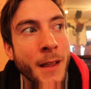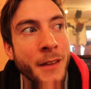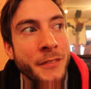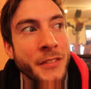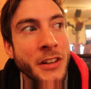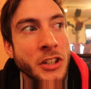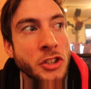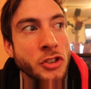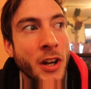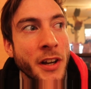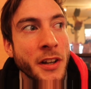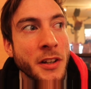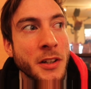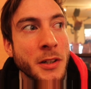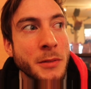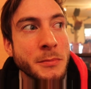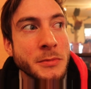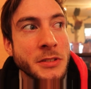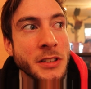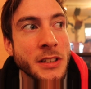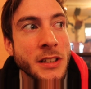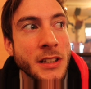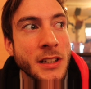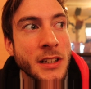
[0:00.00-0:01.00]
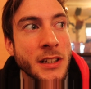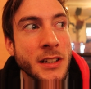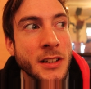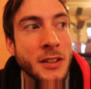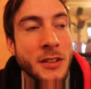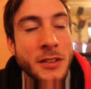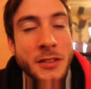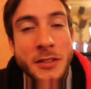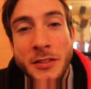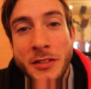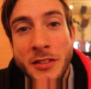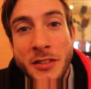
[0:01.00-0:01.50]
they're trying to come to
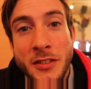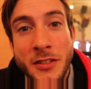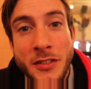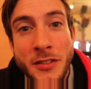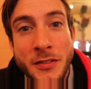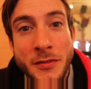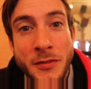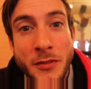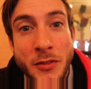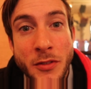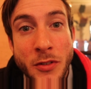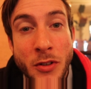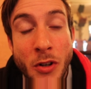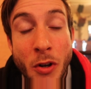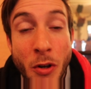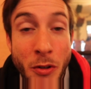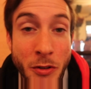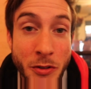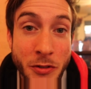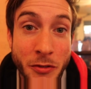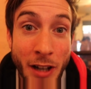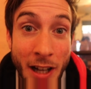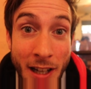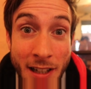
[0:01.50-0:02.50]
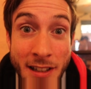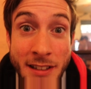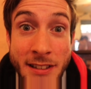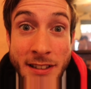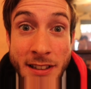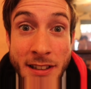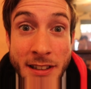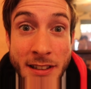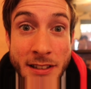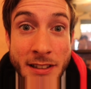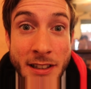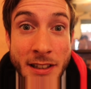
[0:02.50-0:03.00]
God's
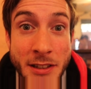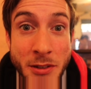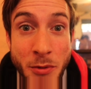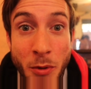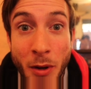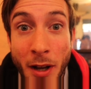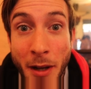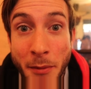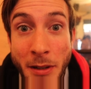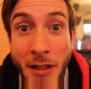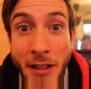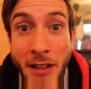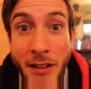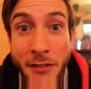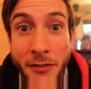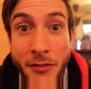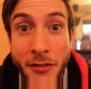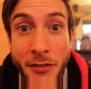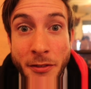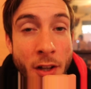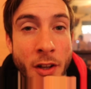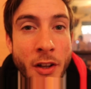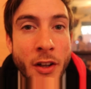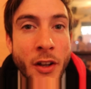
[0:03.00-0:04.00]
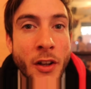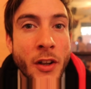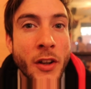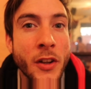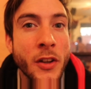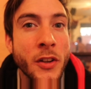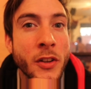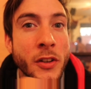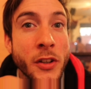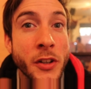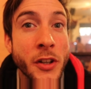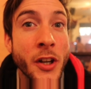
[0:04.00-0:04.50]
reality. That's what I believe.
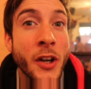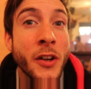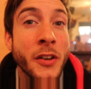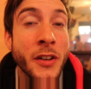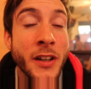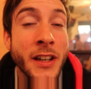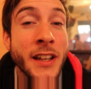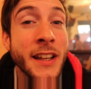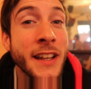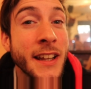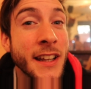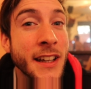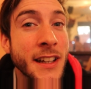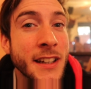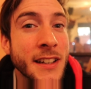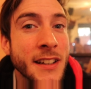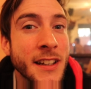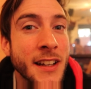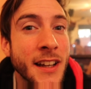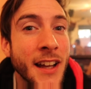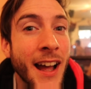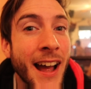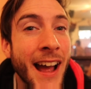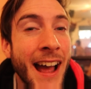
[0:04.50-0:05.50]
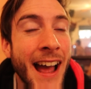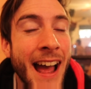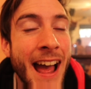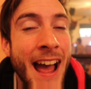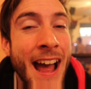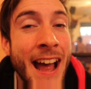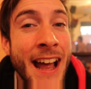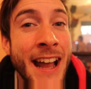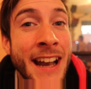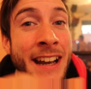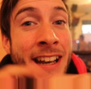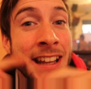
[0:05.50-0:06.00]
You don't need
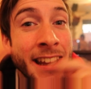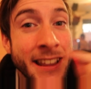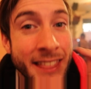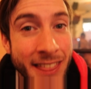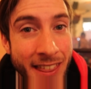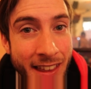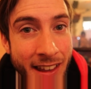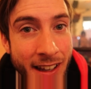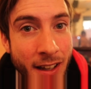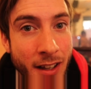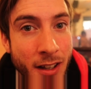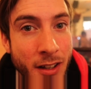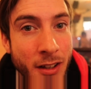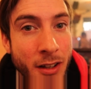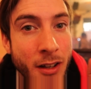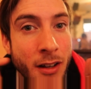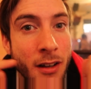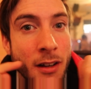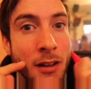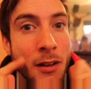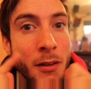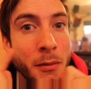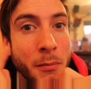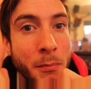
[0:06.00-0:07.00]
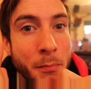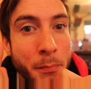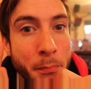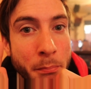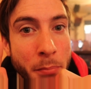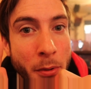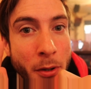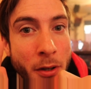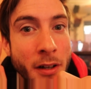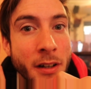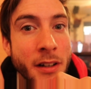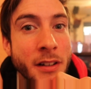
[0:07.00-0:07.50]
anything
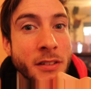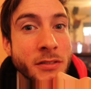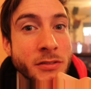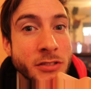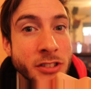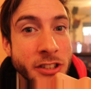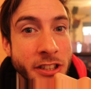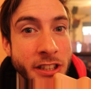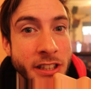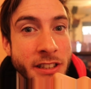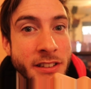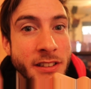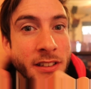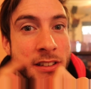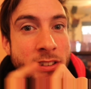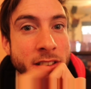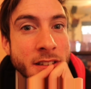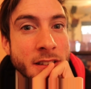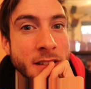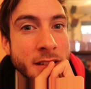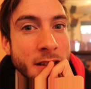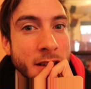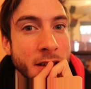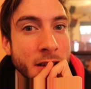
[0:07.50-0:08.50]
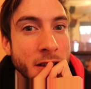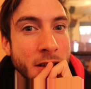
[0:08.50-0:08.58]
but Jesus